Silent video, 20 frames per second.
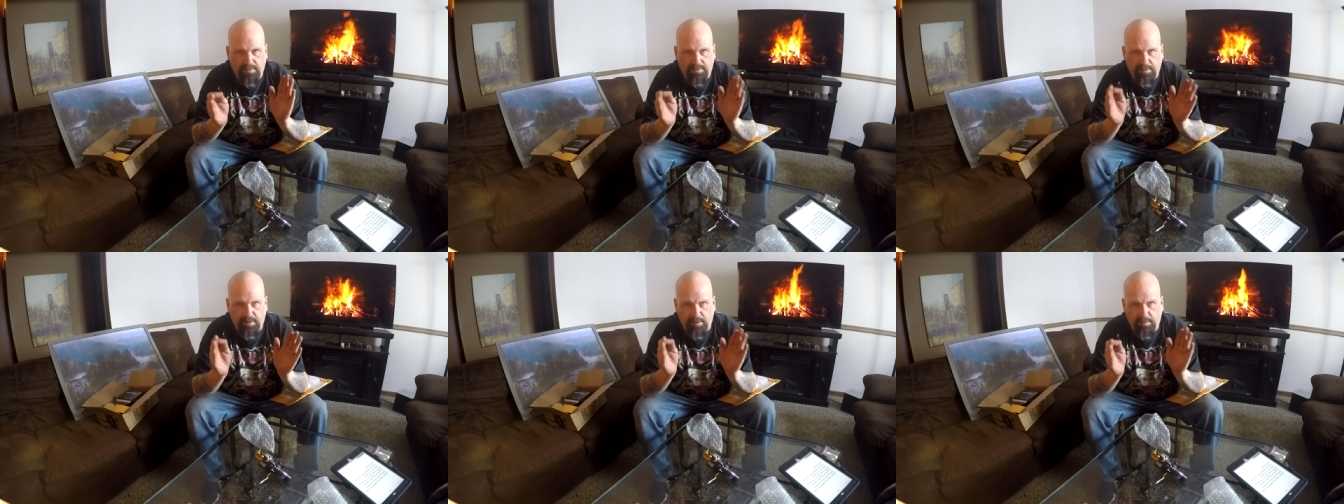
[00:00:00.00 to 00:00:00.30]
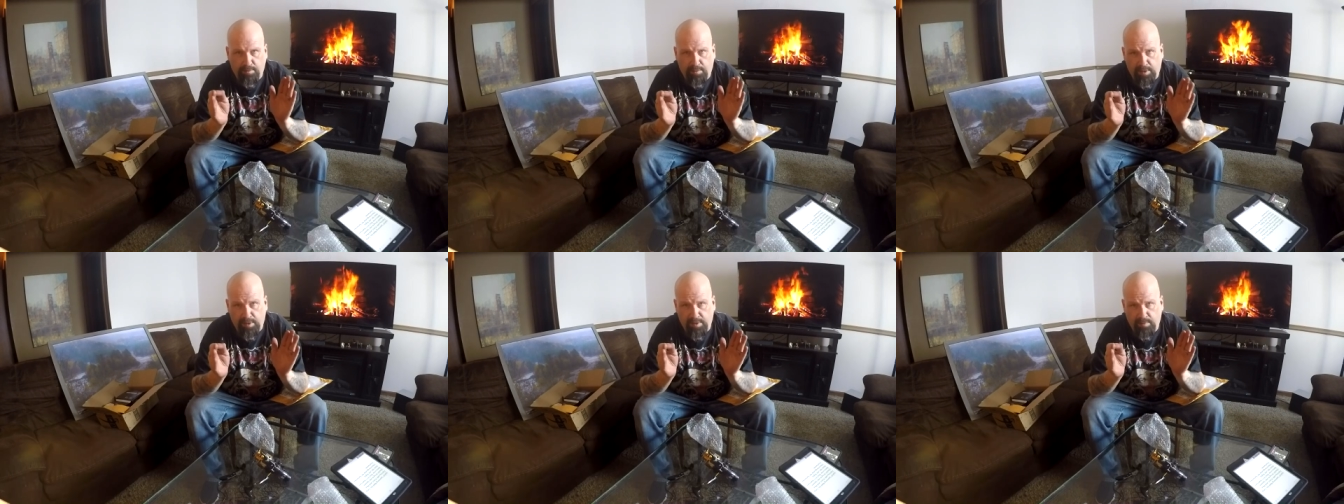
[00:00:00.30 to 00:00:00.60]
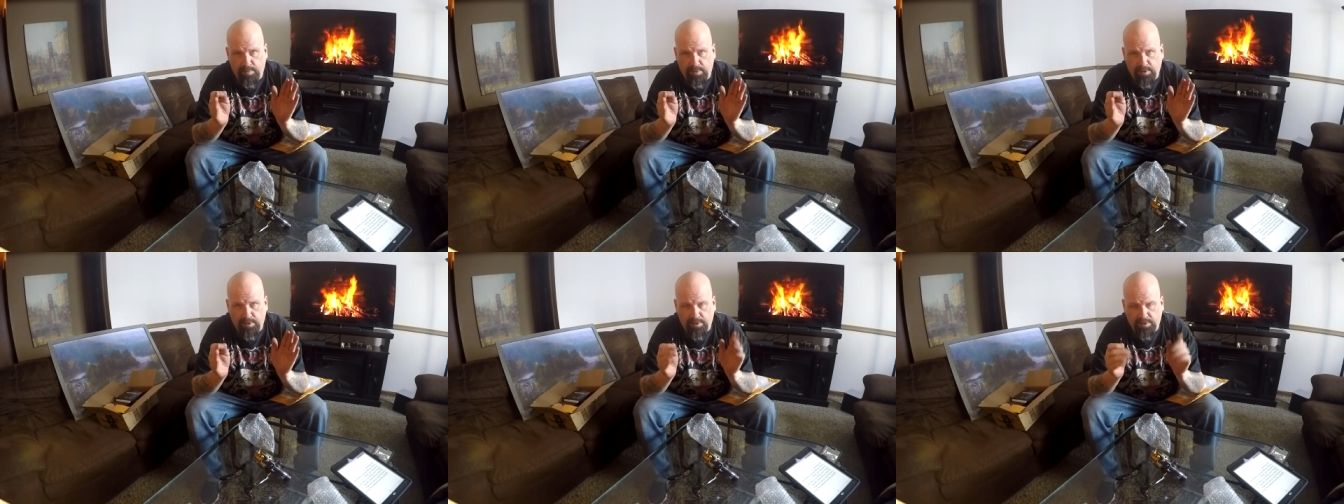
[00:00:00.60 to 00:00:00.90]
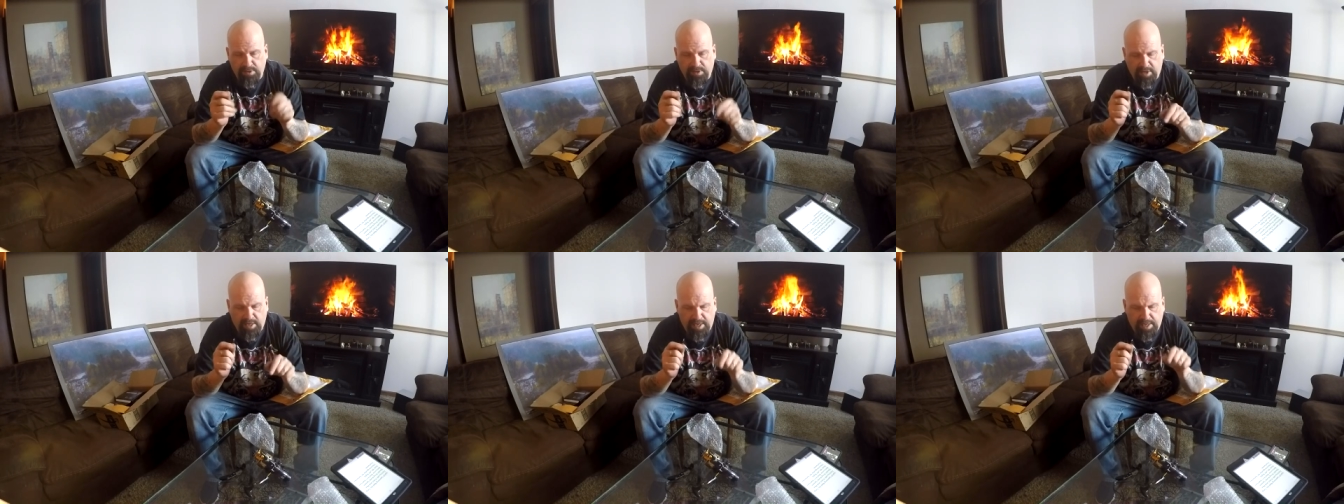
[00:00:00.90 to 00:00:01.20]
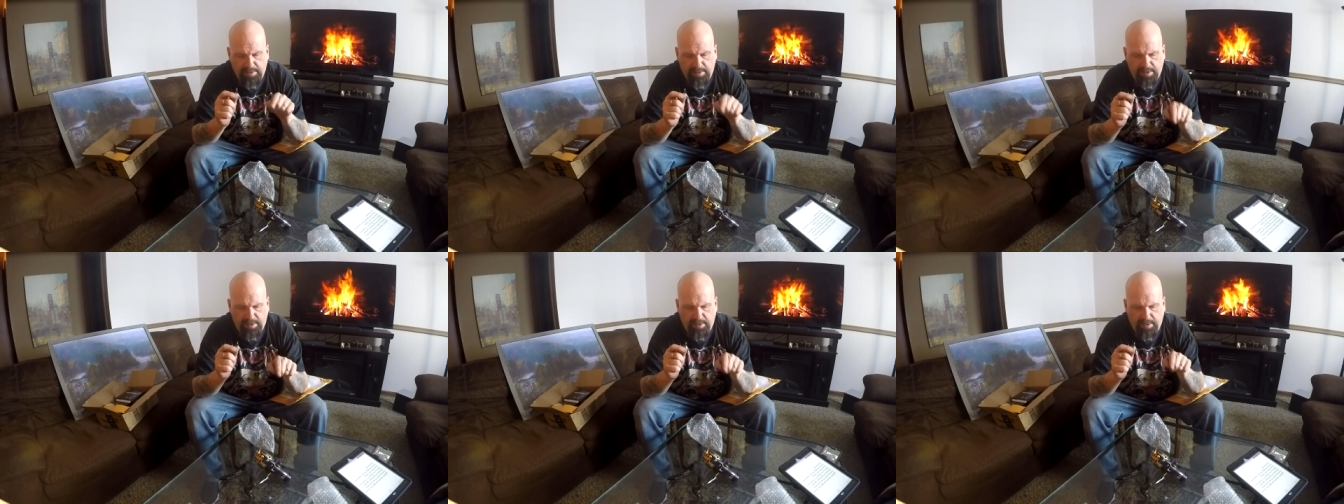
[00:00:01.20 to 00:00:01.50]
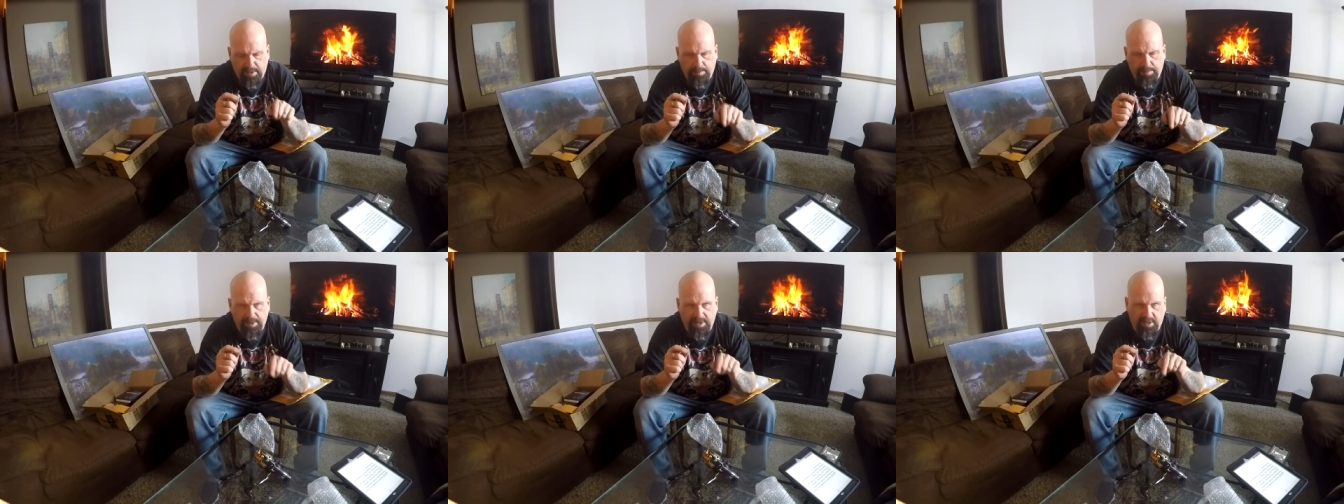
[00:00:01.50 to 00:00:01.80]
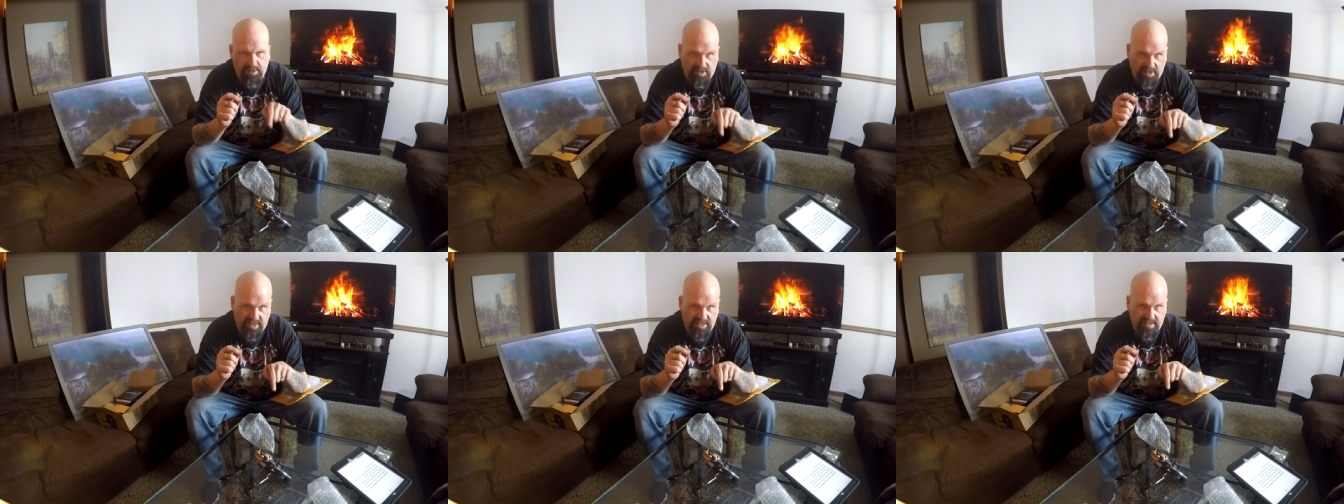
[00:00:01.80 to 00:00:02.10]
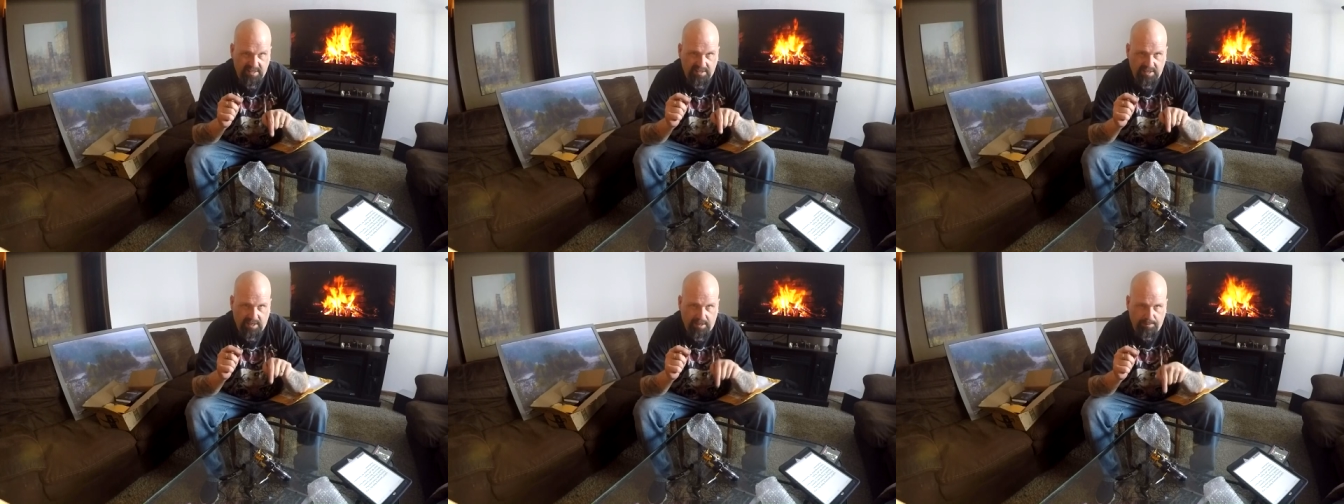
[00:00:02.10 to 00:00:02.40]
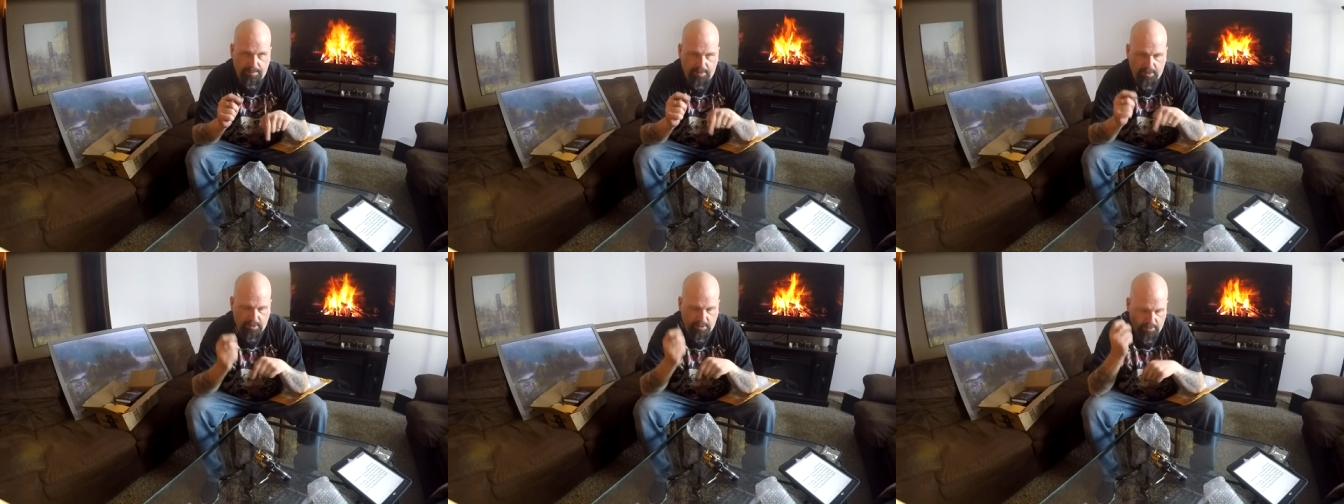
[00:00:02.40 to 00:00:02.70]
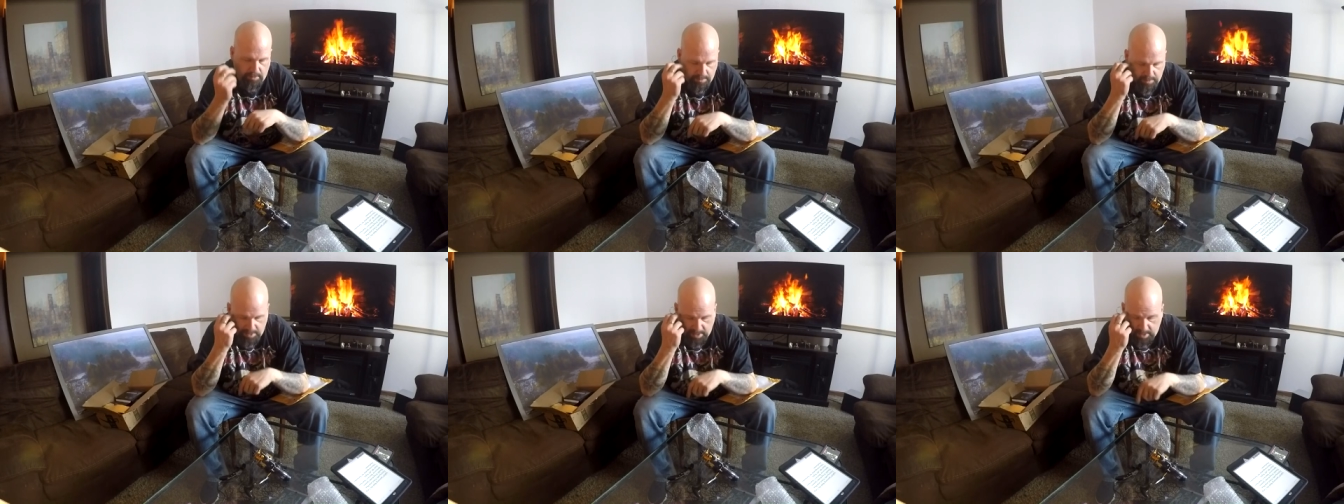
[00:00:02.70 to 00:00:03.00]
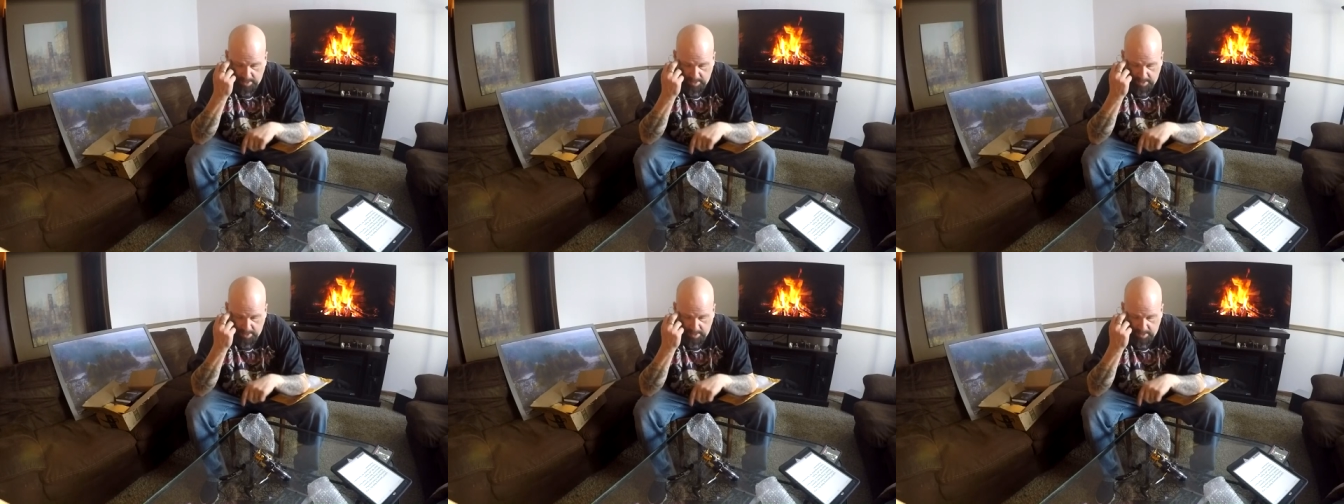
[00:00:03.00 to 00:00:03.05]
of what, it, what the hooks are, and then there'll be a link down below.